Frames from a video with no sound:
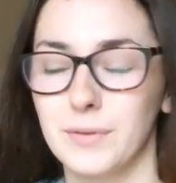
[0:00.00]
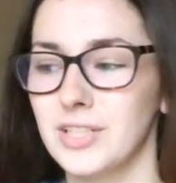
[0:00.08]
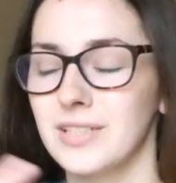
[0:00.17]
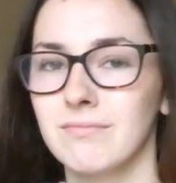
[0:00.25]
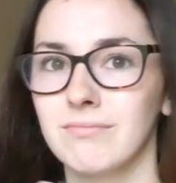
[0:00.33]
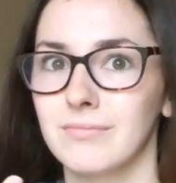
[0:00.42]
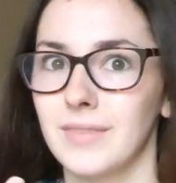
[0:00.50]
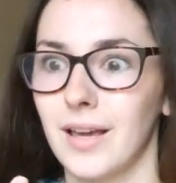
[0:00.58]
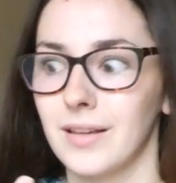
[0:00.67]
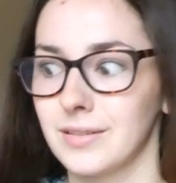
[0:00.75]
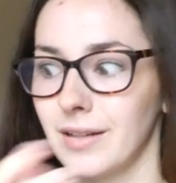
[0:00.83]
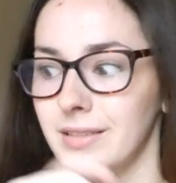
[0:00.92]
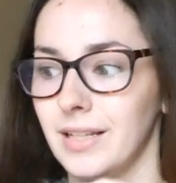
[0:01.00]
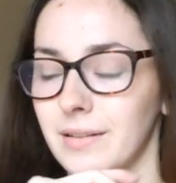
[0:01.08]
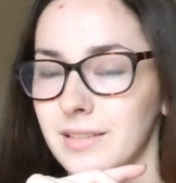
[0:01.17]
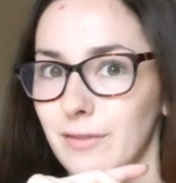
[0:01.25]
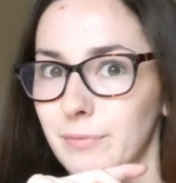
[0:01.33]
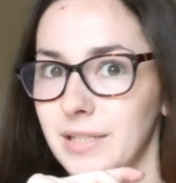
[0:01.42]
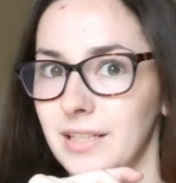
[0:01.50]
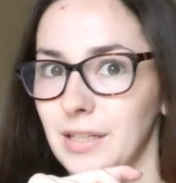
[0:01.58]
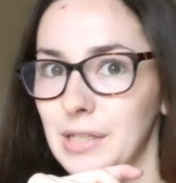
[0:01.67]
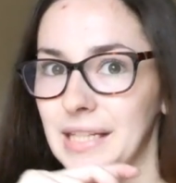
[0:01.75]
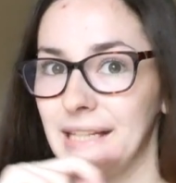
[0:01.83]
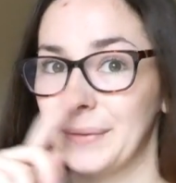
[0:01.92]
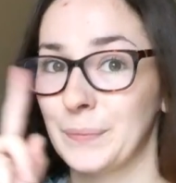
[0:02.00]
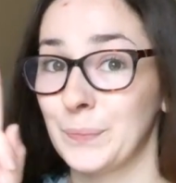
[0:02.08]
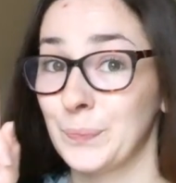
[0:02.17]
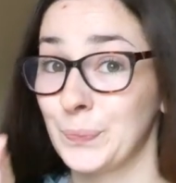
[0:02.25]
which isn't that exciting because I've been to uni